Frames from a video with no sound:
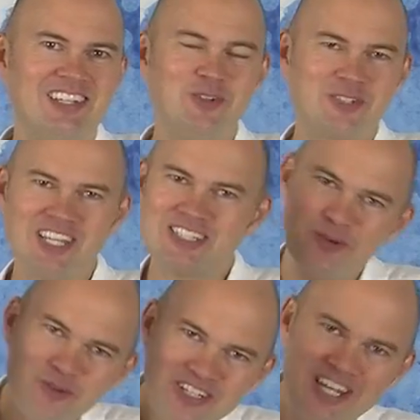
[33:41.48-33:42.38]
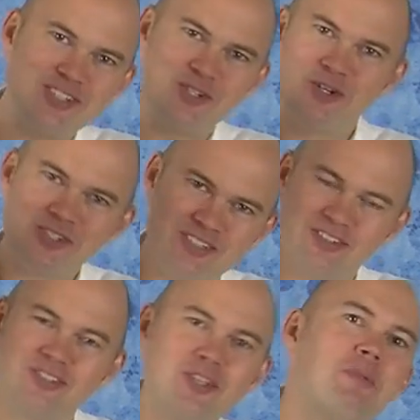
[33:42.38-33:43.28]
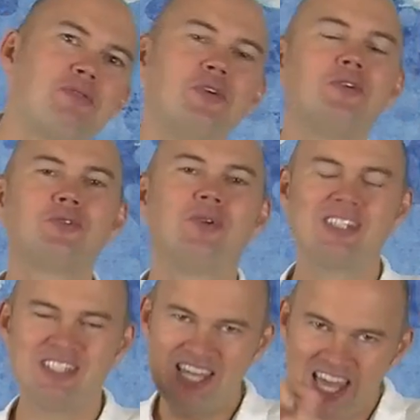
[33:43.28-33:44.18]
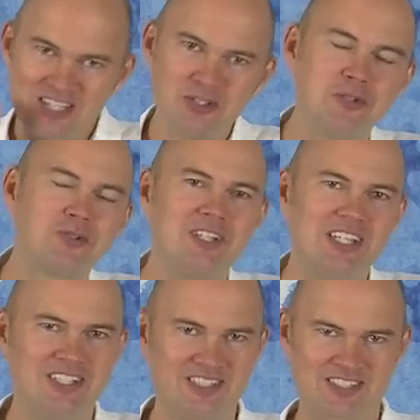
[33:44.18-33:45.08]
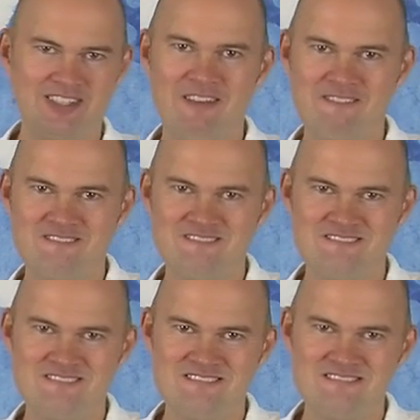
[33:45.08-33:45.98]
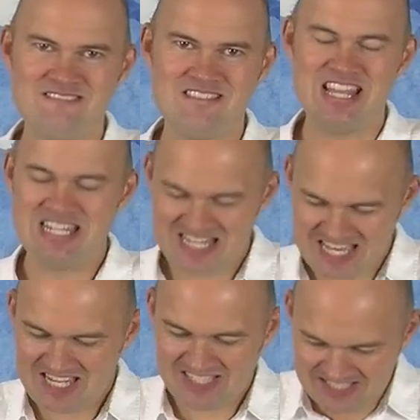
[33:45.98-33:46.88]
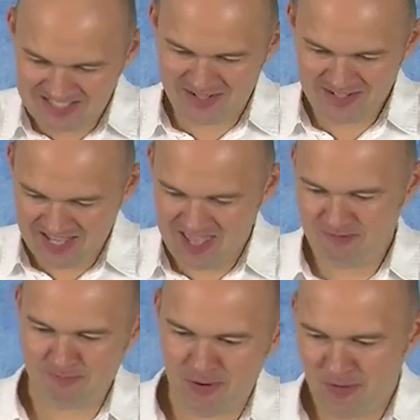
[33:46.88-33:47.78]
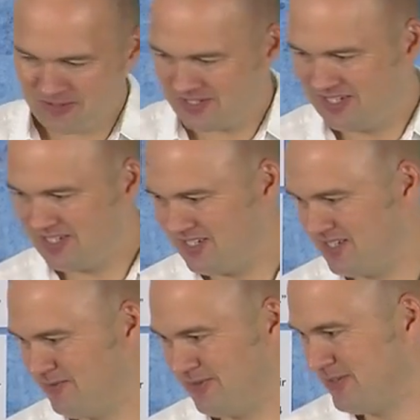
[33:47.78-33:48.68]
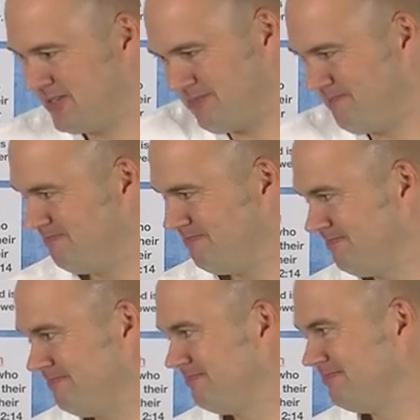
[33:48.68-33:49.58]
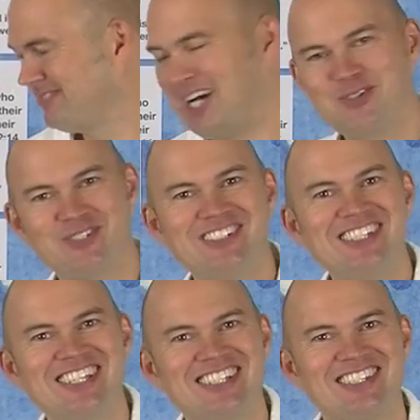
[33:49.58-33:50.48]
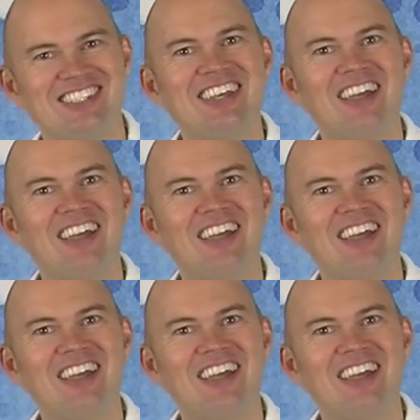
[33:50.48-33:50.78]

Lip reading: It was actually only that church and some of those who actually had those letters. They did not have Paul's letter the first 1,000 years.